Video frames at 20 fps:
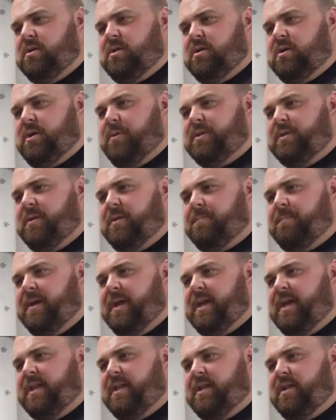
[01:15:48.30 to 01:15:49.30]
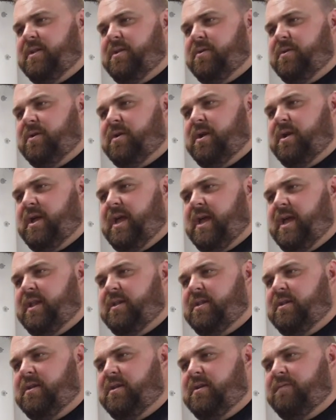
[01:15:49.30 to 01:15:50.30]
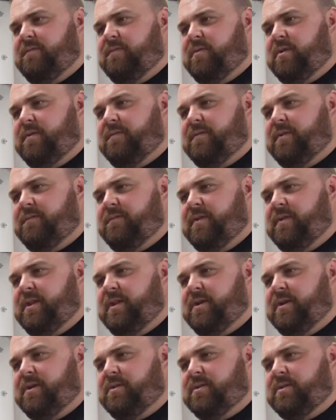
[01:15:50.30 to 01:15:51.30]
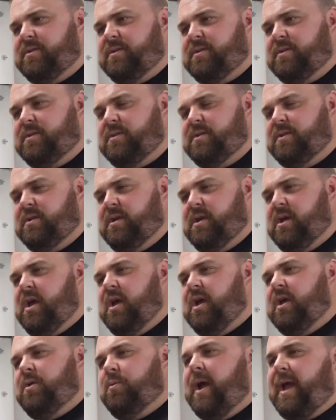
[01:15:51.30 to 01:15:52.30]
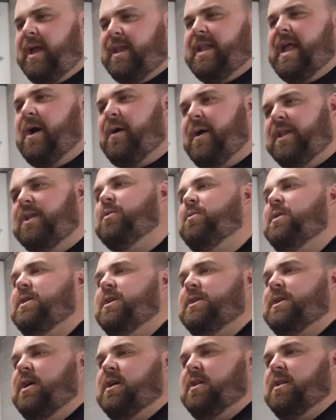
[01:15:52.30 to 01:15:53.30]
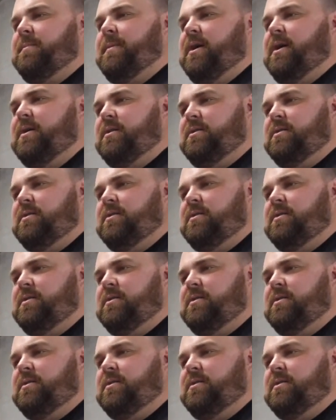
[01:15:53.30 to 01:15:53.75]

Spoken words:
it was the beginning or end of one of your videos. Wait, now I know what you're talking about.